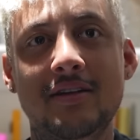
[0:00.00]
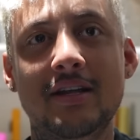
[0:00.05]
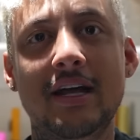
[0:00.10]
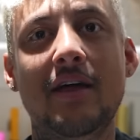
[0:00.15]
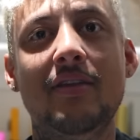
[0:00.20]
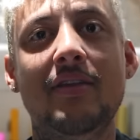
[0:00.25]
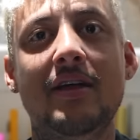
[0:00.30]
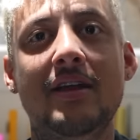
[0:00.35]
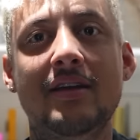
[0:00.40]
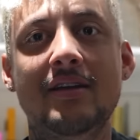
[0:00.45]

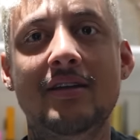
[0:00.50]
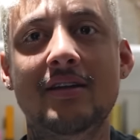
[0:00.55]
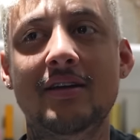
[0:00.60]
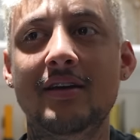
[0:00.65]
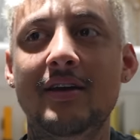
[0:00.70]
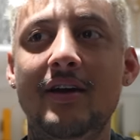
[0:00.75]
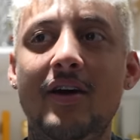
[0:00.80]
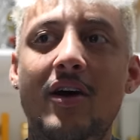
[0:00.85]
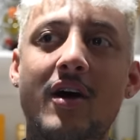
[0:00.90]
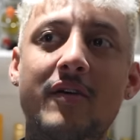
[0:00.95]
And then
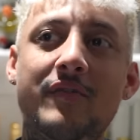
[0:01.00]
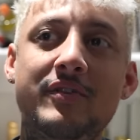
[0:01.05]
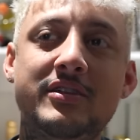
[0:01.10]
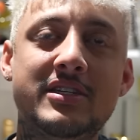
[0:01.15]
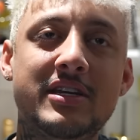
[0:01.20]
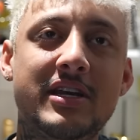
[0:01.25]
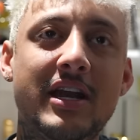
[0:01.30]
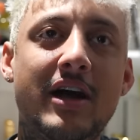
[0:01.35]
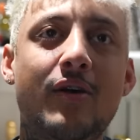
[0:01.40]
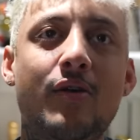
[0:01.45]

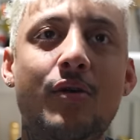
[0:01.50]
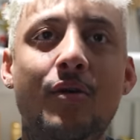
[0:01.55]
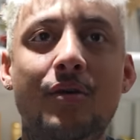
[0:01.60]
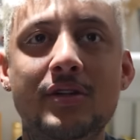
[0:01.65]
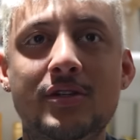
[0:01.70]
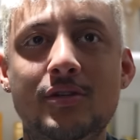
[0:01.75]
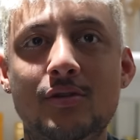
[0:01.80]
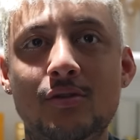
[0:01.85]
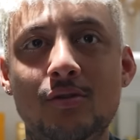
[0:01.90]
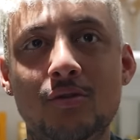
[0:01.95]
obviously now going
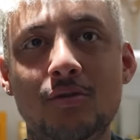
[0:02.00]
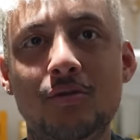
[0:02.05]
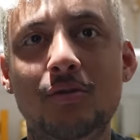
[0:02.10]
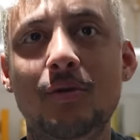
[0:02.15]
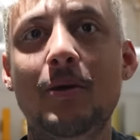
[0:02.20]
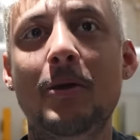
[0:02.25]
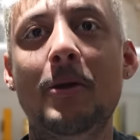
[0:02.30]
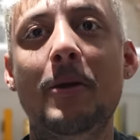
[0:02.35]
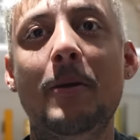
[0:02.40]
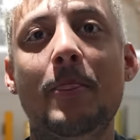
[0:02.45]
to
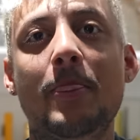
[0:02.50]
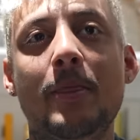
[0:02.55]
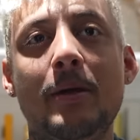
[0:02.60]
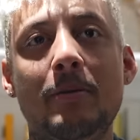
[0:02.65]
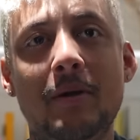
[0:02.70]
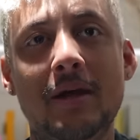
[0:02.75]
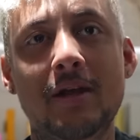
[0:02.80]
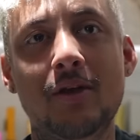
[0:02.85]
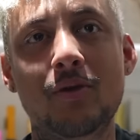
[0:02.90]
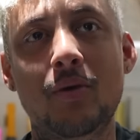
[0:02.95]

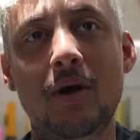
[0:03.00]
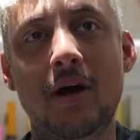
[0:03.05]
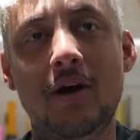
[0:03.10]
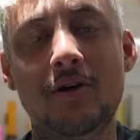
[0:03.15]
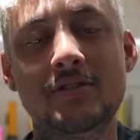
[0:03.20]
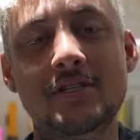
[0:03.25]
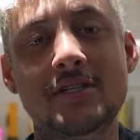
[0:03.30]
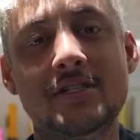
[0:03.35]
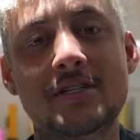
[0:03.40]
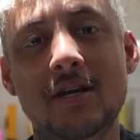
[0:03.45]
my new
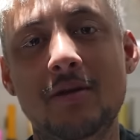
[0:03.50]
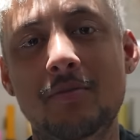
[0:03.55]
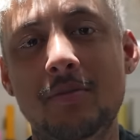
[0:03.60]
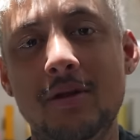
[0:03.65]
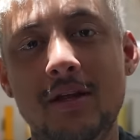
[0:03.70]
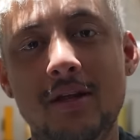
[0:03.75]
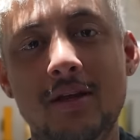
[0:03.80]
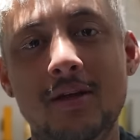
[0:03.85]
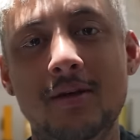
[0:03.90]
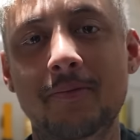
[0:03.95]
house, it's gonna
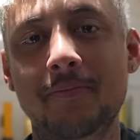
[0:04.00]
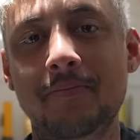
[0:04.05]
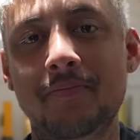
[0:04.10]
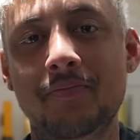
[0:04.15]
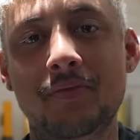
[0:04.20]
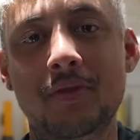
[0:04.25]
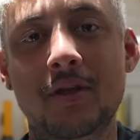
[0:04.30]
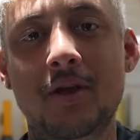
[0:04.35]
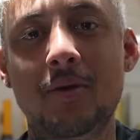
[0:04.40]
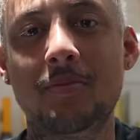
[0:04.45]
be
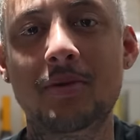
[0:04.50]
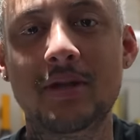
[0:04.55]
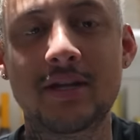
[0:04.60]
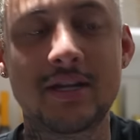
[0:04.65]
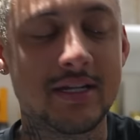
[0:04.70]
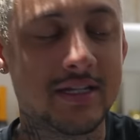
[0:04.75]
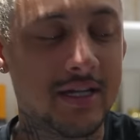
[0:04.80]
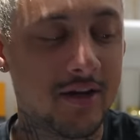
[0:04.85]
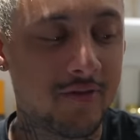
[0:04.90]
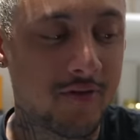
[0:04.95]
completely
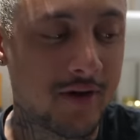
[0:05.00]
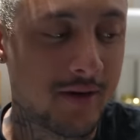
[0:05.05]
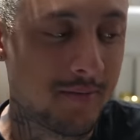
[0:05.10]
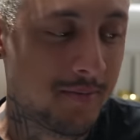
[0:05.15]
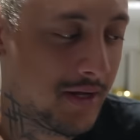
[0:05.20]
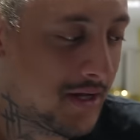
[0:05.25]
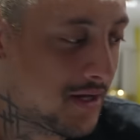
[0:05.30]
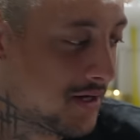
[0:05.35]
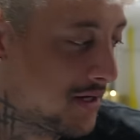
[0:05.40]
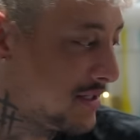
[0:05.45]
different
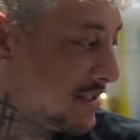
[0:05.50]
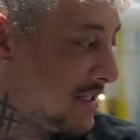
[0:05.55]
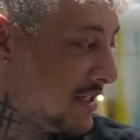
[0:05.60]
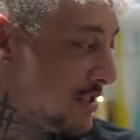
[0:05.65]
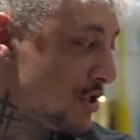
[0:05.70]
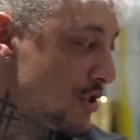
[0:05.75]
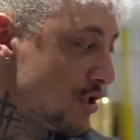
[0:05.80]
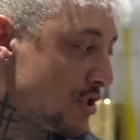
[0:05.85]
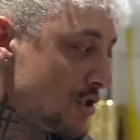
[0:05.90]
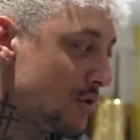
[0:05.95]
because it
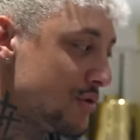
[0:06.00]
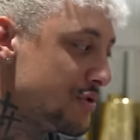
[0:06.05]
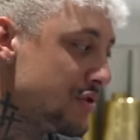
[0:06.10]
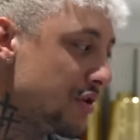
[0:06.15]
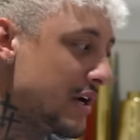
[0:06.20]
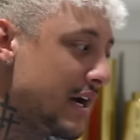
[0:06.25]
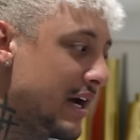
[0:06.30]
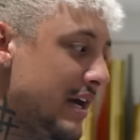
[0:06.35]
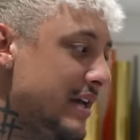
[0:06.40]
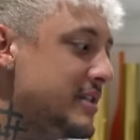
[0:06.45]
just shows you
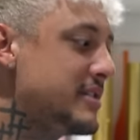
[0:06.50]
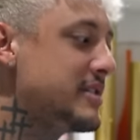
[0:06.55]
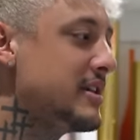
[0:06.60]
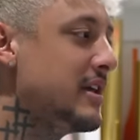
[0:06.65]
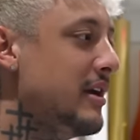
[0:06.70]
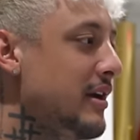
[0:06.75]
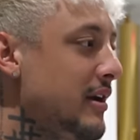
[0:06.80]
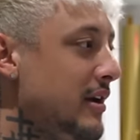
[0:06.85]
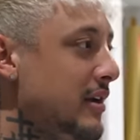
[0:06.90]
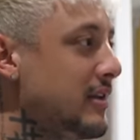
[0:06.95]
guys
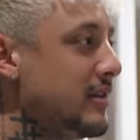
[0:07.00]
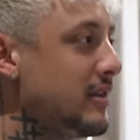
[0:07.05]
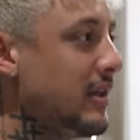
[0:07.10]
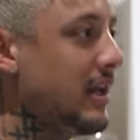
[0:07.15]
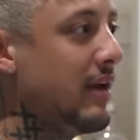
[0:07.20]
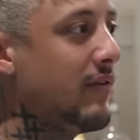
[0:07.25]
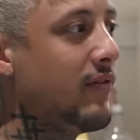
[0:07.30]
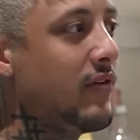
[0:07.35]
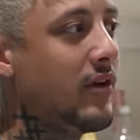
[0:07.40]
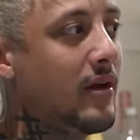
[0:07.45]
the
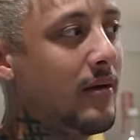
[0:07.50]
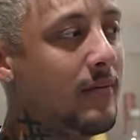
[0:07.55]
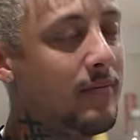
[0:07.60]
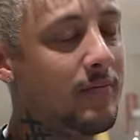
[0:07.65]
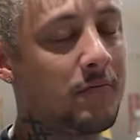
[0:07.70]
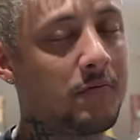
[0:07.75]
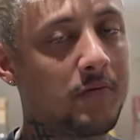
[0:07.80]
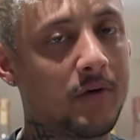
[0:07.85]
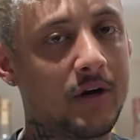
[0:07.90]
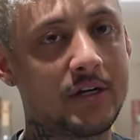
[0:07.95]
level up
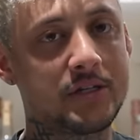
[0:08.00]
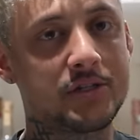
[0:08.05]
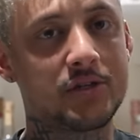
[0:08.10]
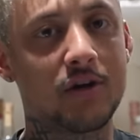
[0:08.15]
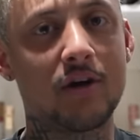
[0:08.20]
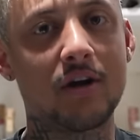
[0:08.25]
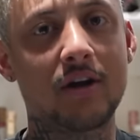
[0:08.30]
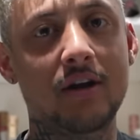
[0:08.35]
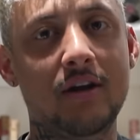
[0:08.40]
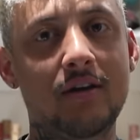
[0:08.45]
where I
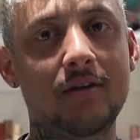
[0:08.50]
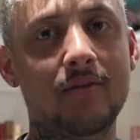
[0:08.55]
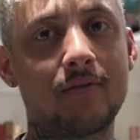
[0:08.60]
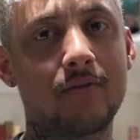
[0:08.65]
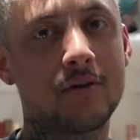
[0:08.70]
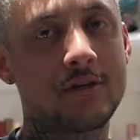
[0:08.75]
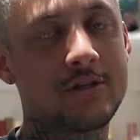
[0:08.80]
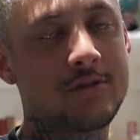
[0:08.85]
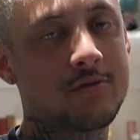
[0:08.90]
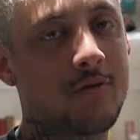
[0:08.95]
started
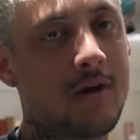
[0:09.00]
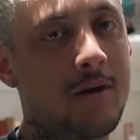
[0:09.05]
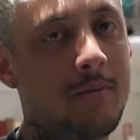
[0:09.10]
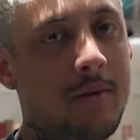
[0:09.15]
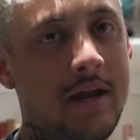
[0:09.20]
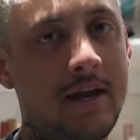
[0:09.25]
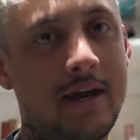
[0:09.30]
versus where I'm at